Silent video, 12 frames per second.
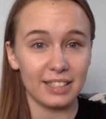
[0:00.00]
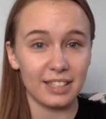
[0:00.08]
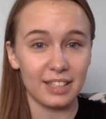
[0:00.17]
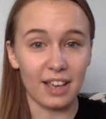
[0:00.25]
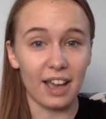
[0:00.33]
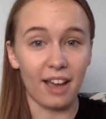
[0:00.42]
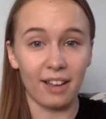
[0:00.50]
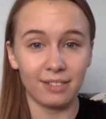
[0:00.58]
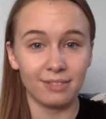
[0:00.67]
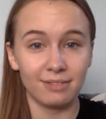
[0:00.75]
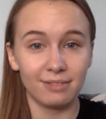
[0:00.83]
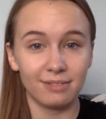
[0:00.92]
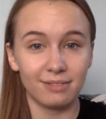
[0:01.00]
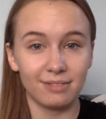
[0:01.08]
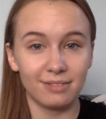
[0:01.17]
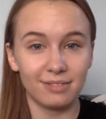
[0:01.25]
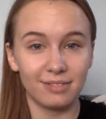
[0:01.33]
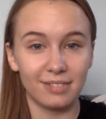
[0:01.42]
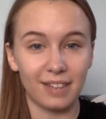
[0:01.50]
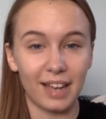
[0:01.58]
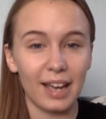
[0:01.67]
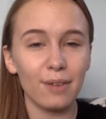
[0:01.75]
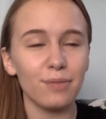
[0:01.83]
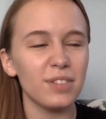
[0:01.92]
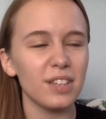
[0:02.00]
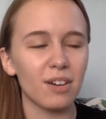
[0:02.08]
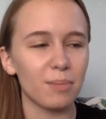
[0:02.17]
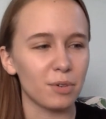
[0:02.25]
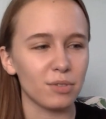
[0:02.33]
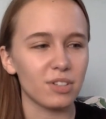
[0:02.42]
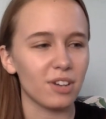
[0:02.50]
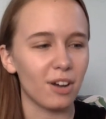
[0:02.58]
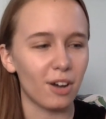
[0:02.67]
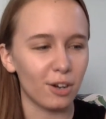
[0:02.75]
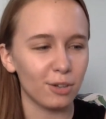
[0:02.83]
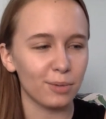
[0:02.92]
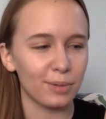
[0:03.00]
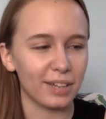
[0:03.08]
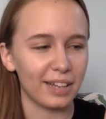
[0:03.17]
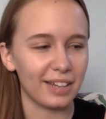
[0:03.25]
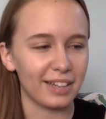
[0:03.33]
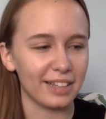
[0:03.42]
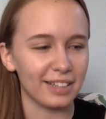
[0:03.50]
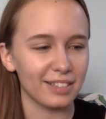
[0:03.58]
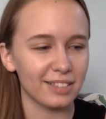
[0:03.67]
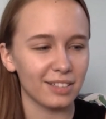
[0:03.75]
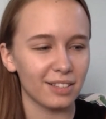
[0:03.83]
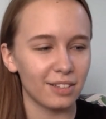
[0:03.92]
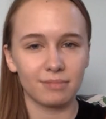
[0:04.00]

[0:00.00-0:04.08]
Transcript: yeah. I have the most awkward endings.